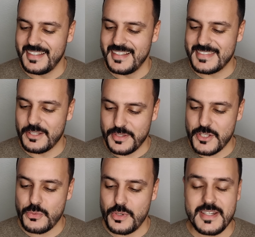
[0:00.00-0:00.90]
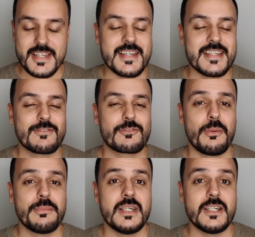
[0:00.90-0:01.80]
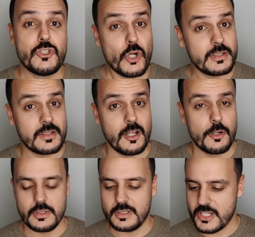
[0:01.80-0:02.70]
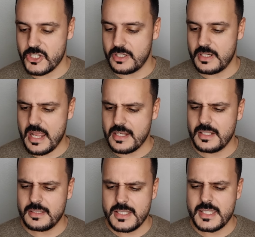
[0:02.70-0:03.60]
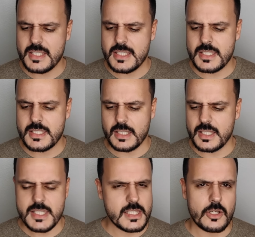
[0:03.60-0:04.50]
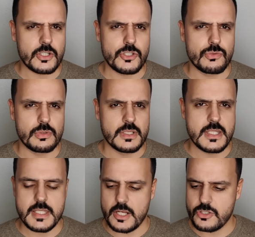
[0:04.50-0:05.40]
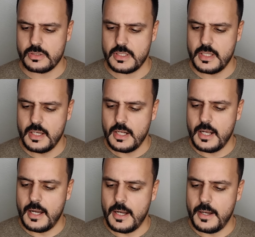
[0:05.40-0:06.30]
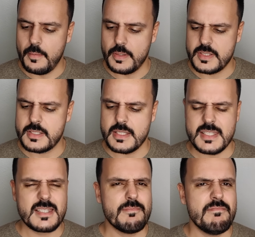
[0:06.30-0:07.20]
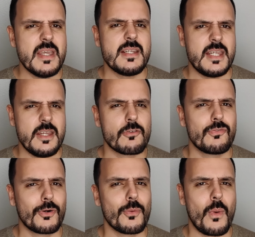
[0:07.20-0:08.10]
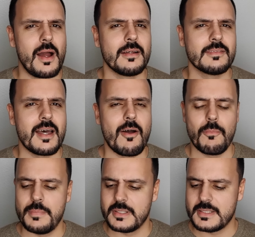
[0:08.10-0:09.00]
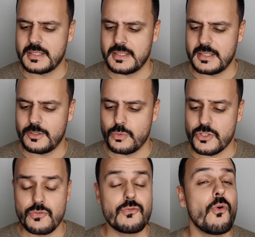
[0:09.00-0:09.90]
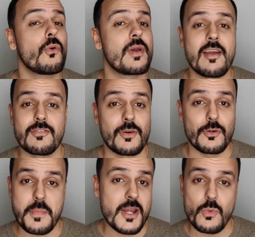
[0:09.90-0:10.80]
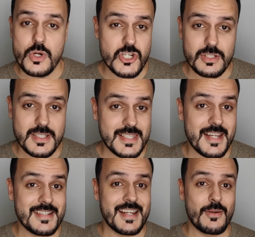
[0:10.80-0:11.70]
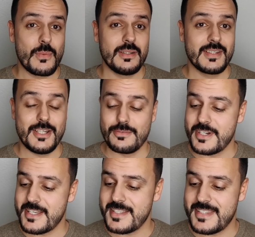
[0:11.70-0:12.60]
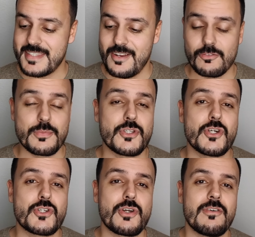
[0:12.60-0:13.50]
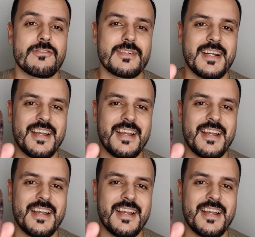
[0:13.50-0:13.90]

So this one is from the Join the Club collection, and this is not a new release, actually. It's been here for a while now, but it was forever on my wish list, and well, here it is from Xerjoff,